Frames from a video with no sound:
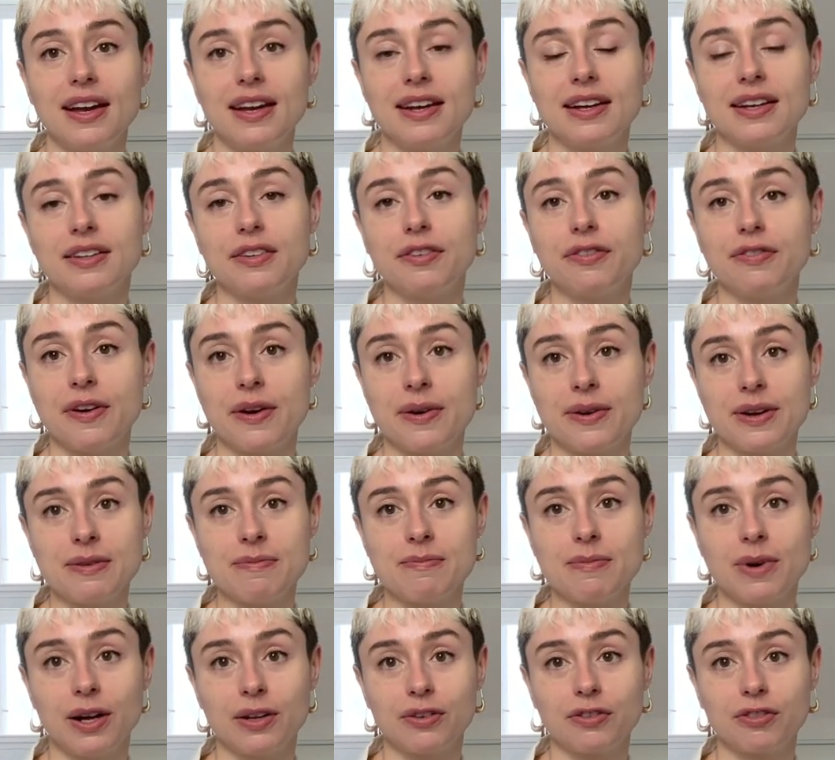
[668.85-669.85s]
It's very
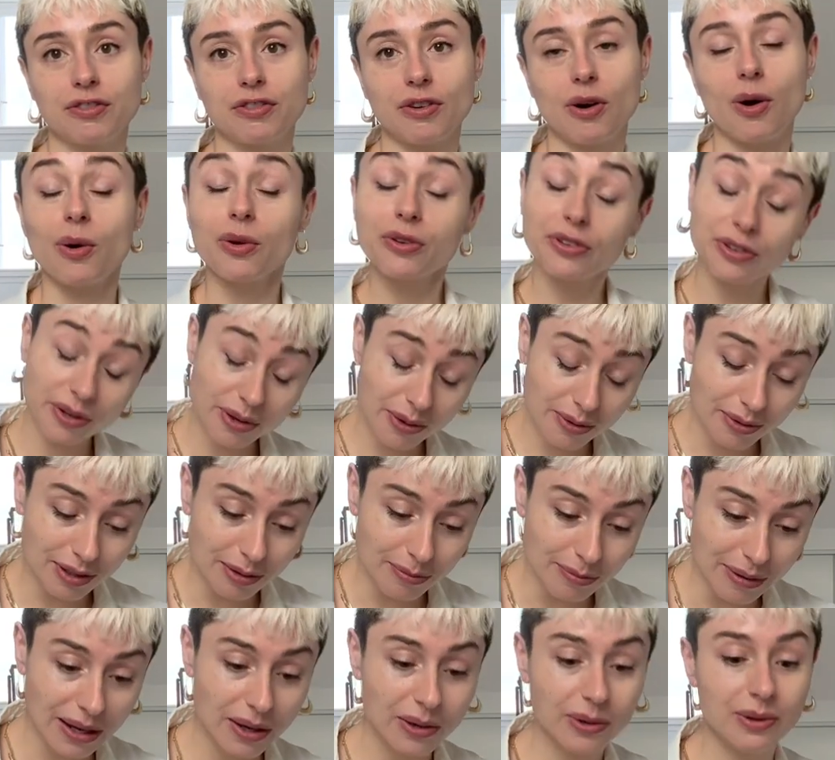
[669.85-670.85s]
much also
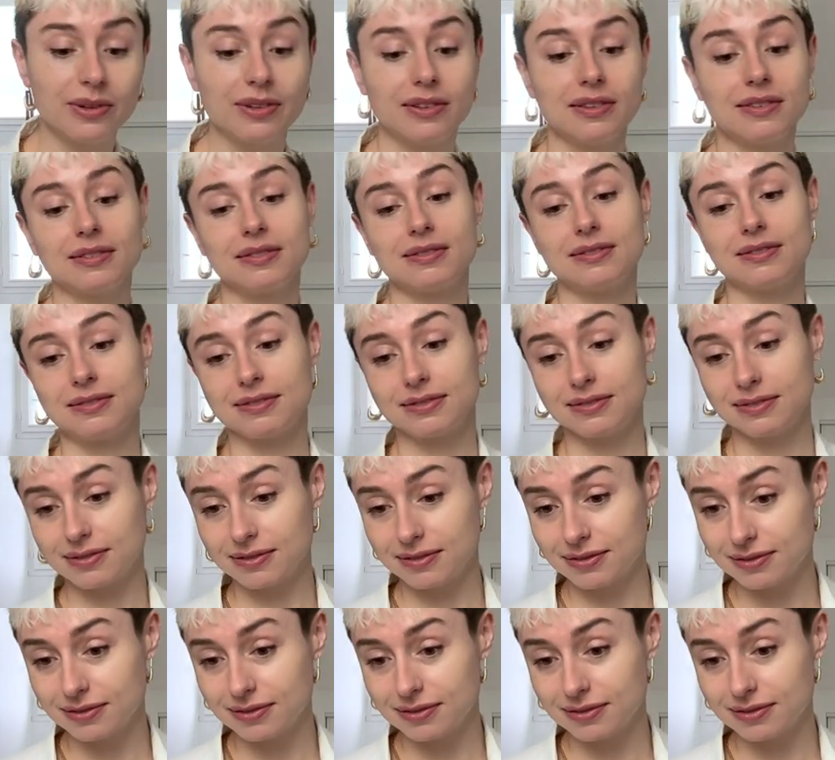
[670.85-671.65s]
about